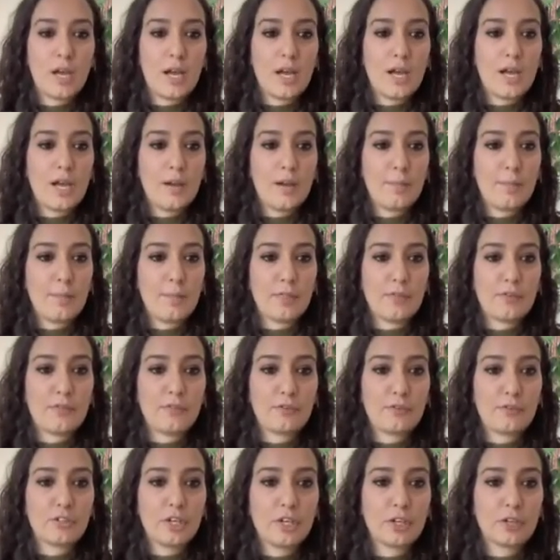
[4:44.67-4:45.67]
Um, the
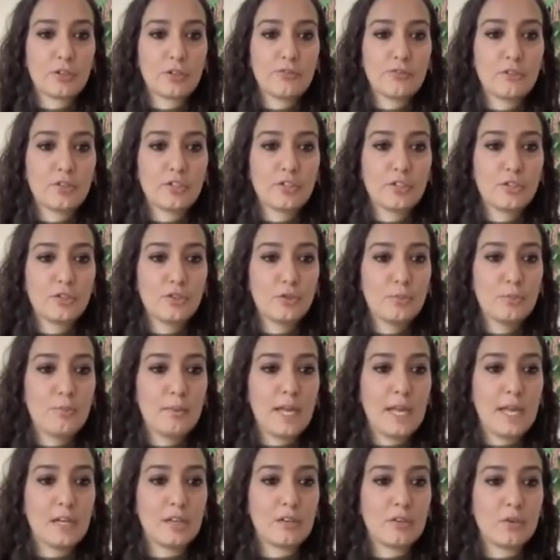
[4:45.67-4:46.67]
photographers who
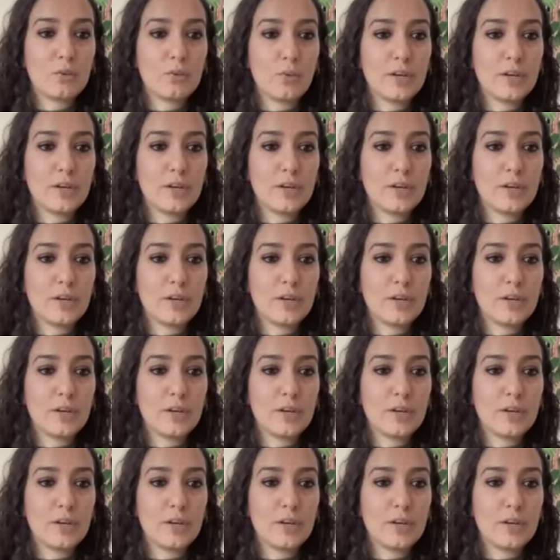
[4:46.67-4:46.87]
made the